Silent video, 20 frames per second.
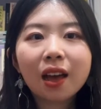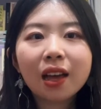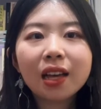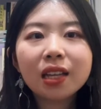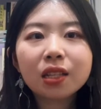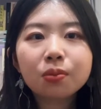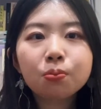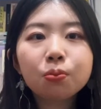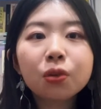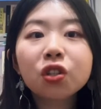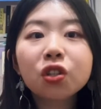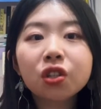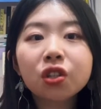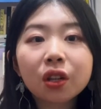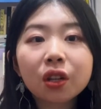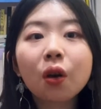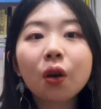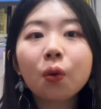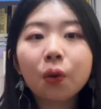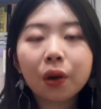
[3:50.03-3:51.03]
is much
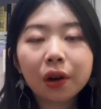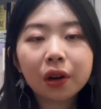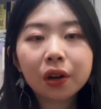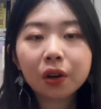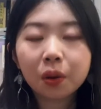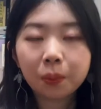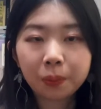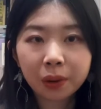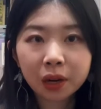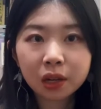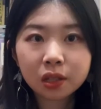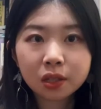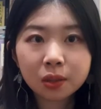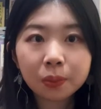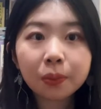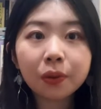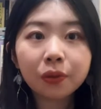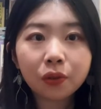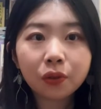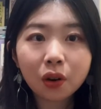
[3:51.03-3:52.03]
slower compared to
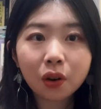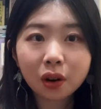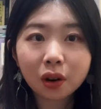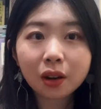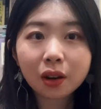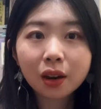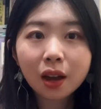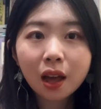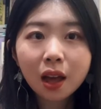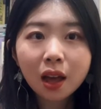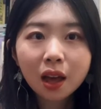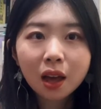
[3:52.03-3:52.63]
before.